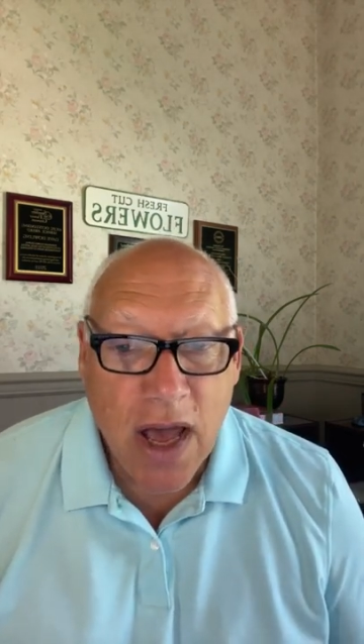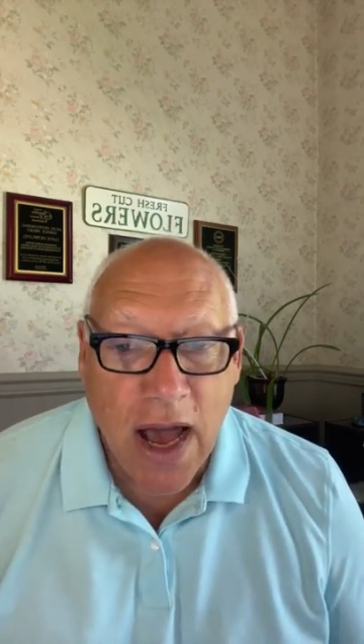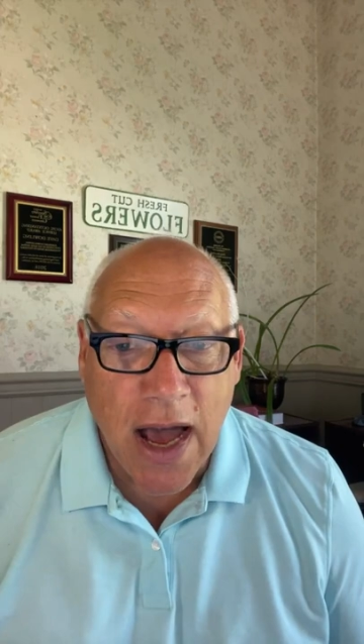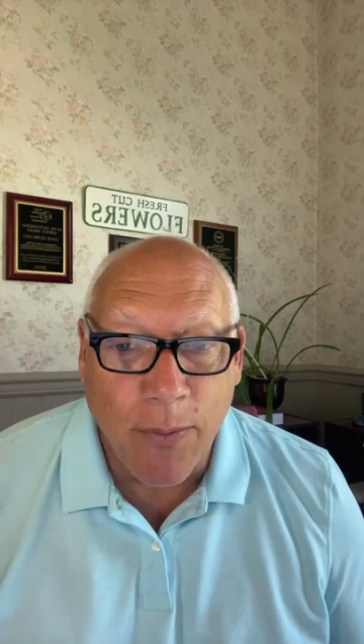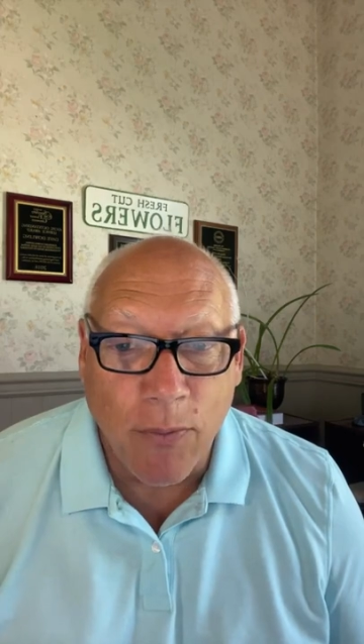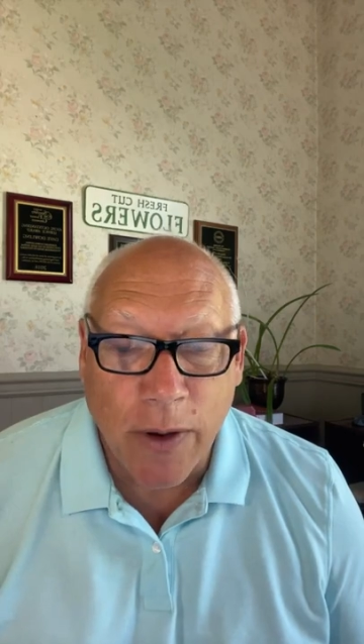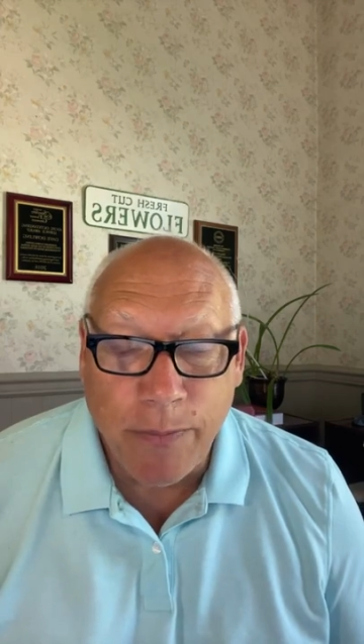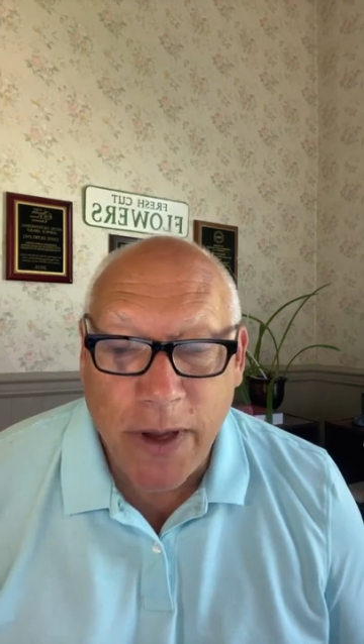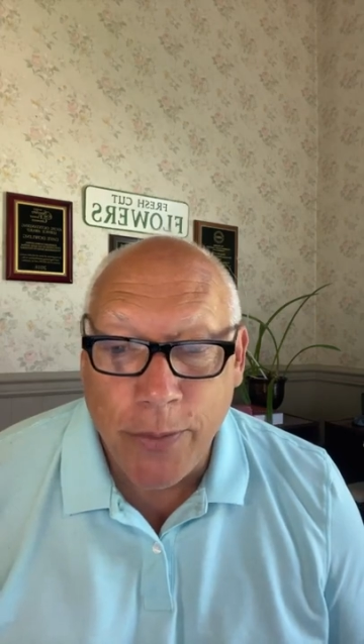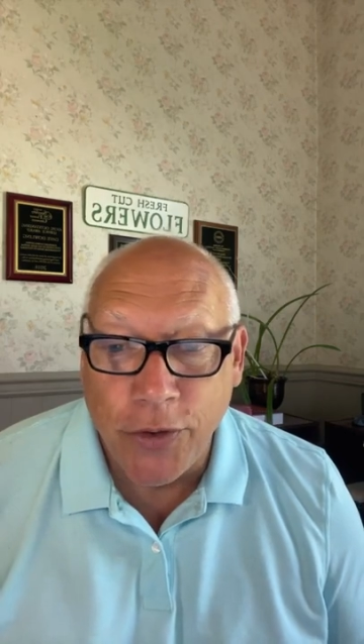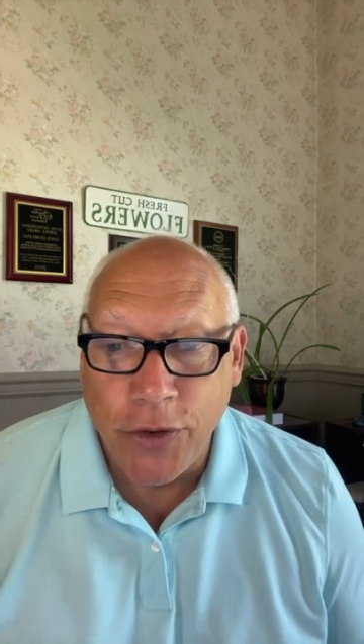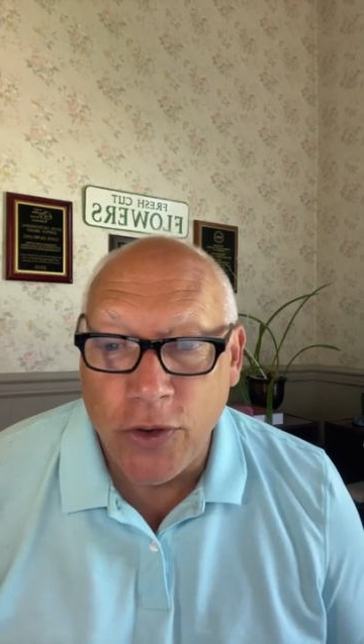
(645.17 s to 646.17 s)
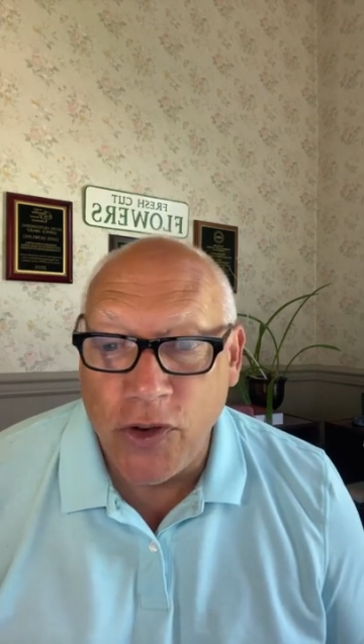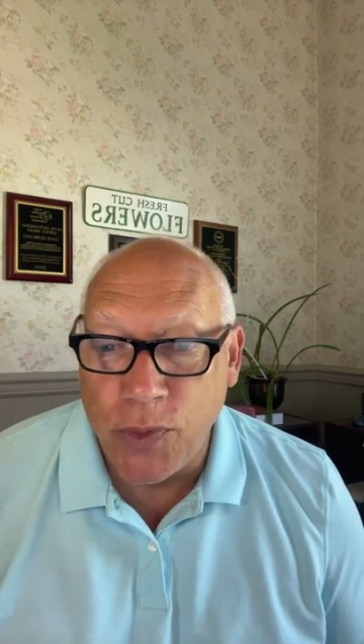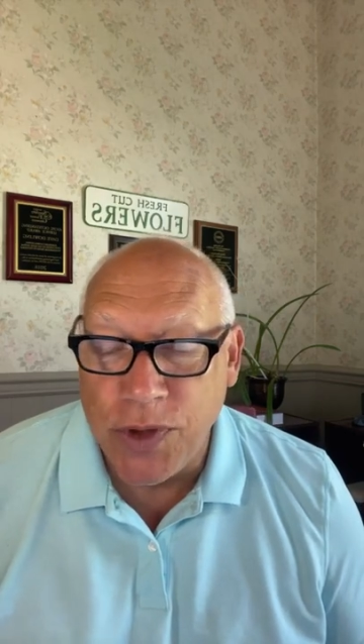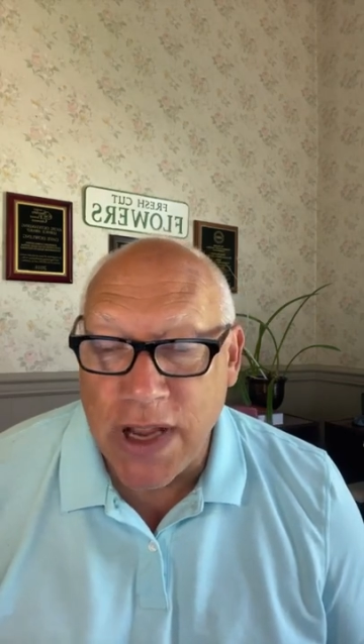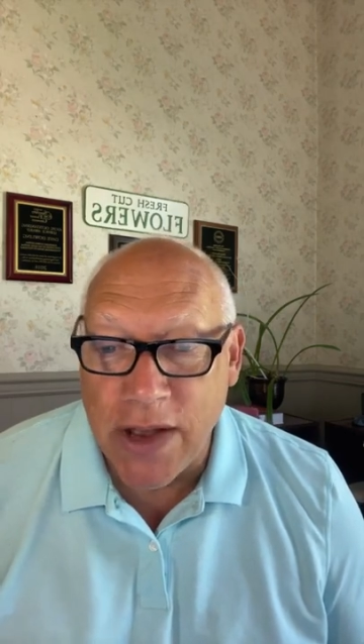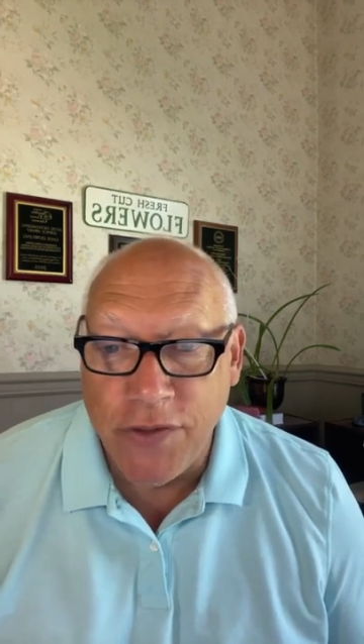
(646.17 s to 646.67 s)
Um, what people do
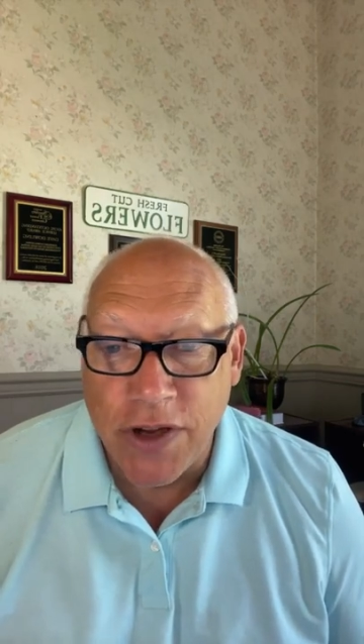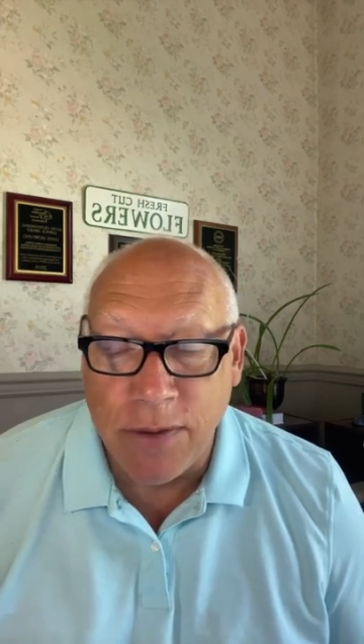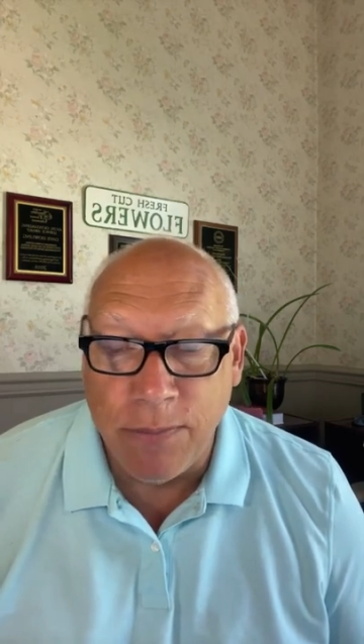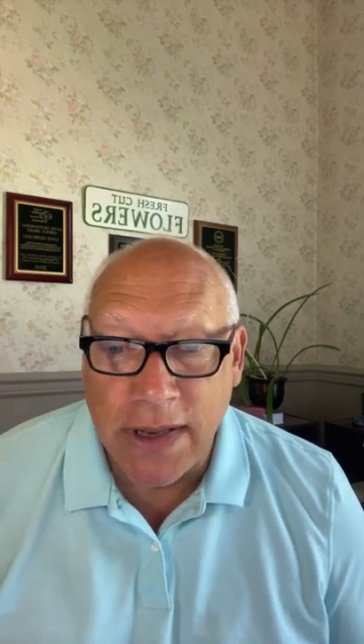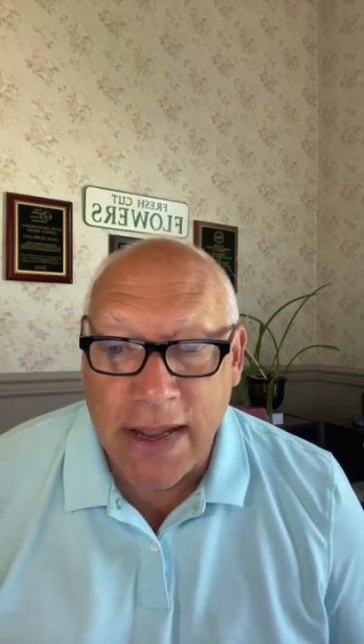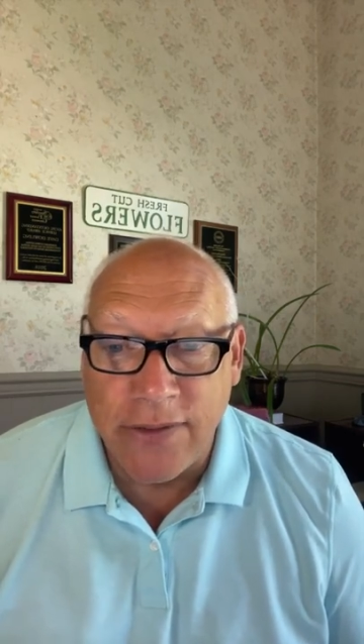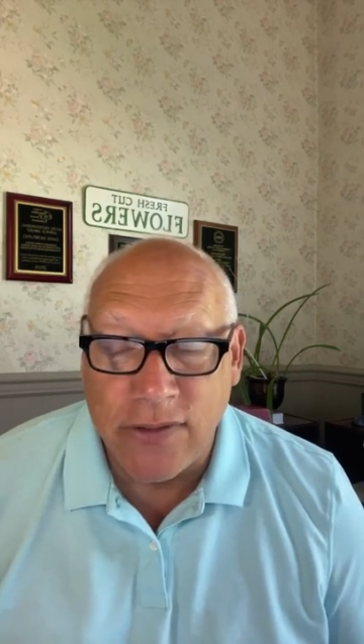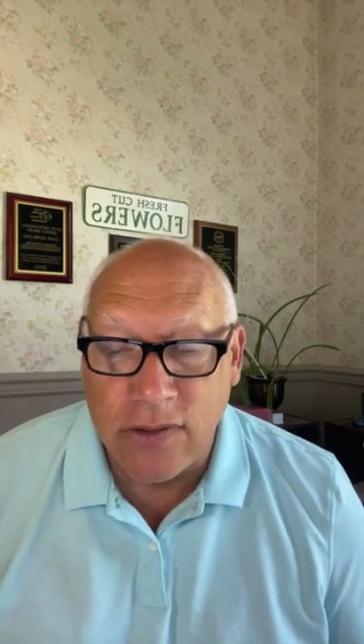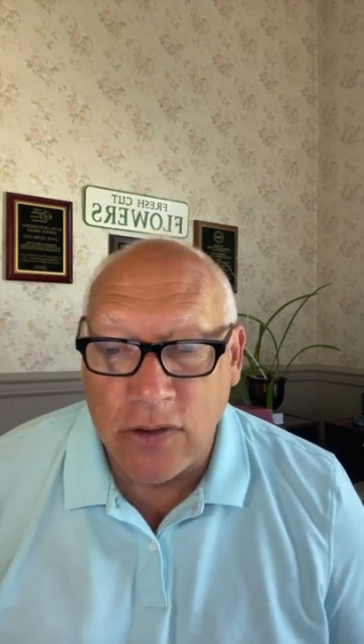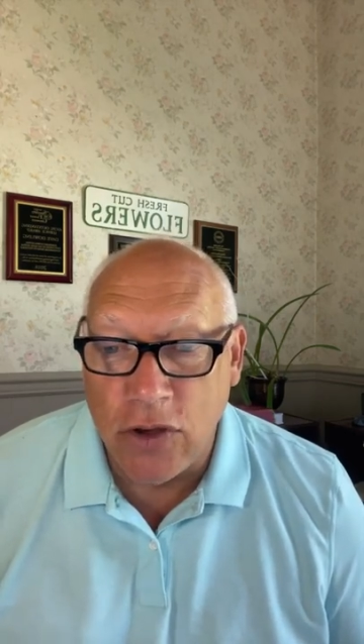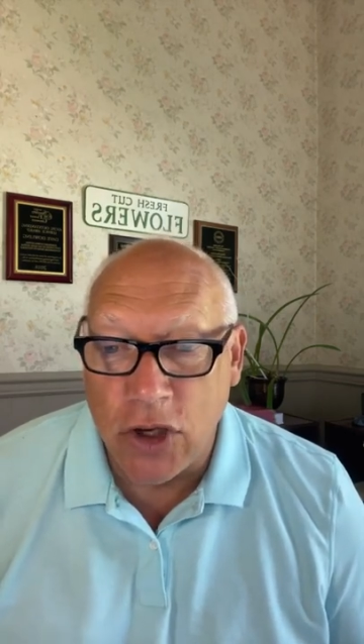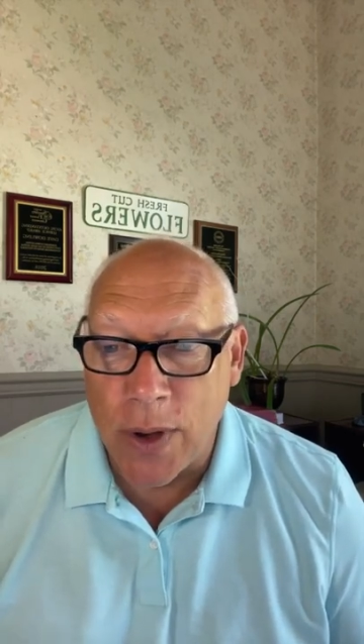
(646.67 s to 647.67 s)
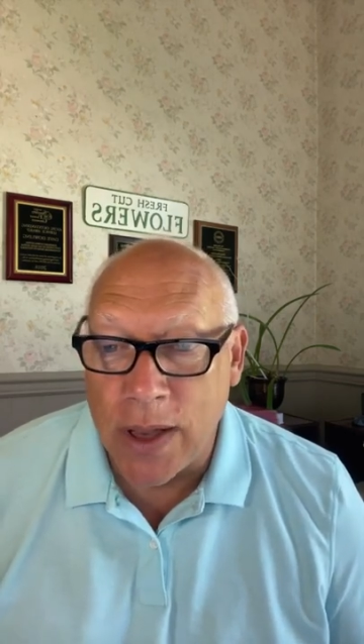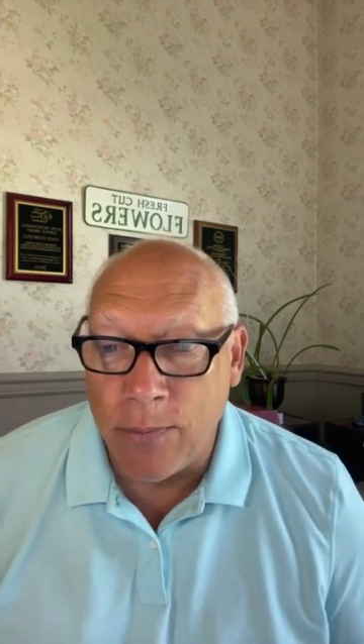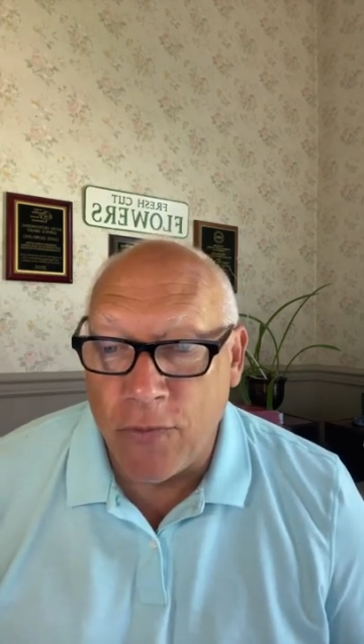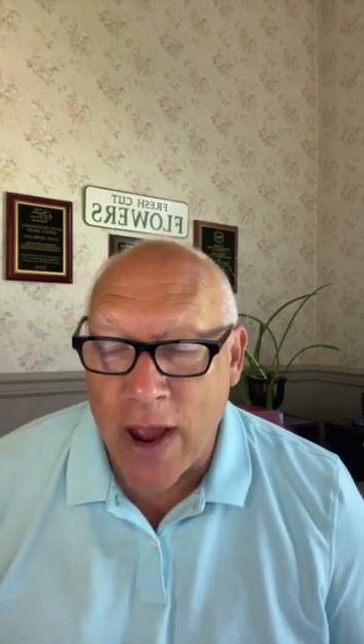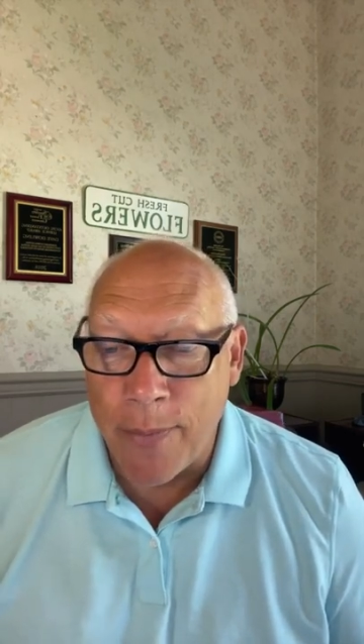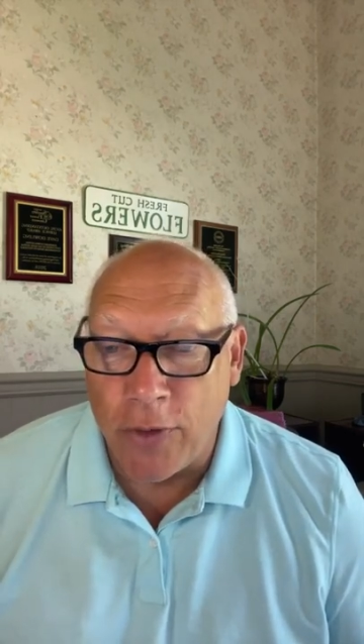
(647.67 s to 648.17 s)
is when you have young plants, you go out
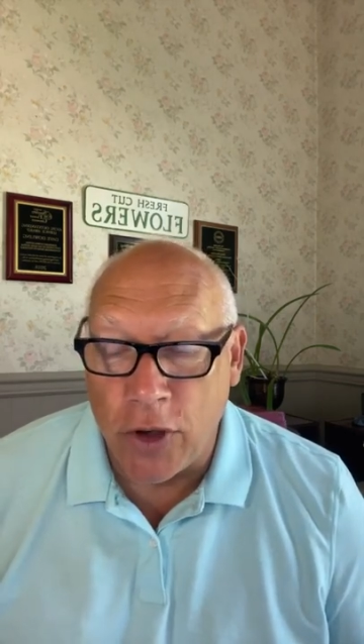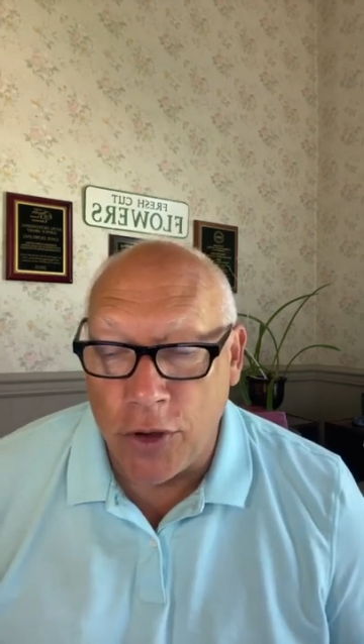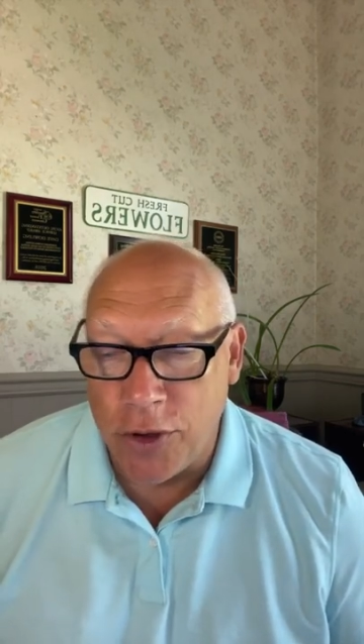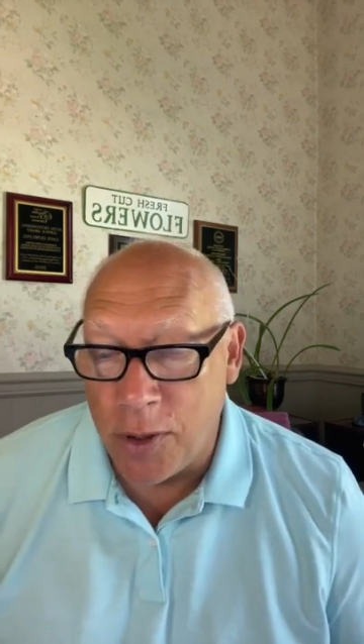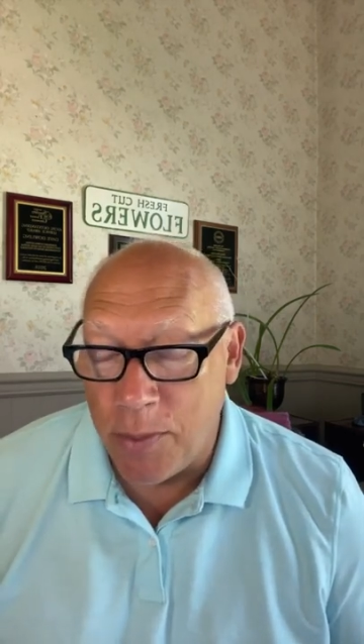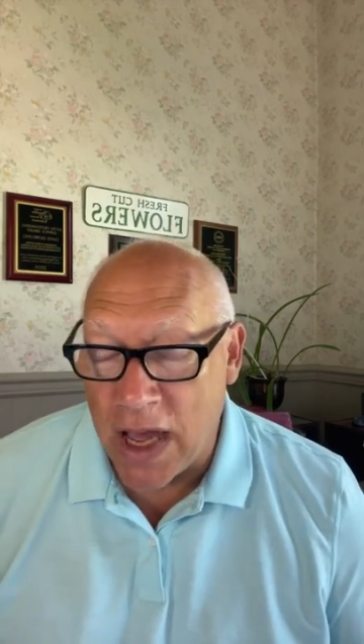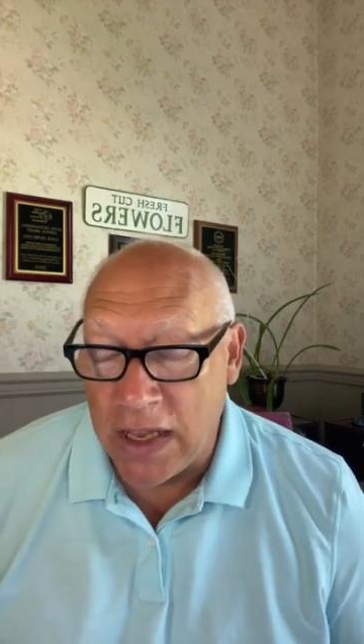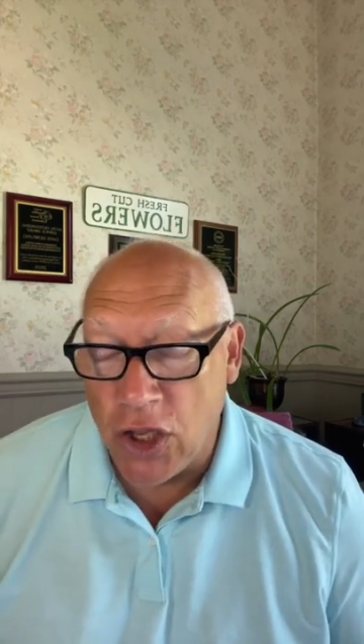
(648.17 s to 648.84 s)
and wrap aluminum,